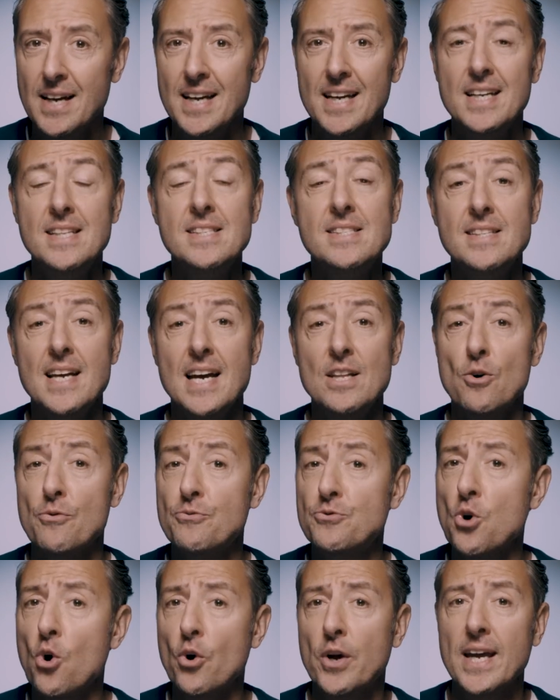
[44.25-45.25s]
instead
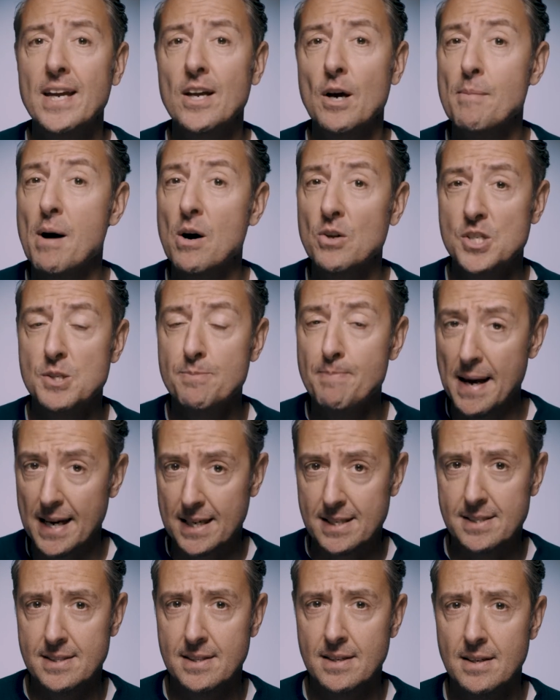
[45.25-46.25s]
of talking about
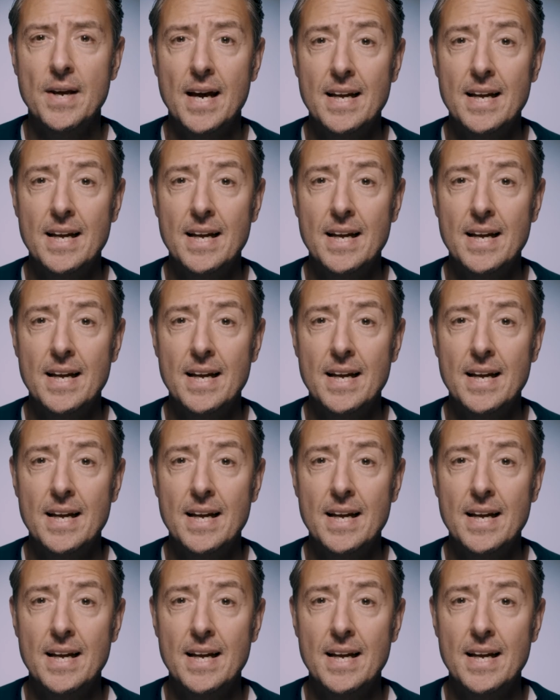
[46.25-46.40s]
specs.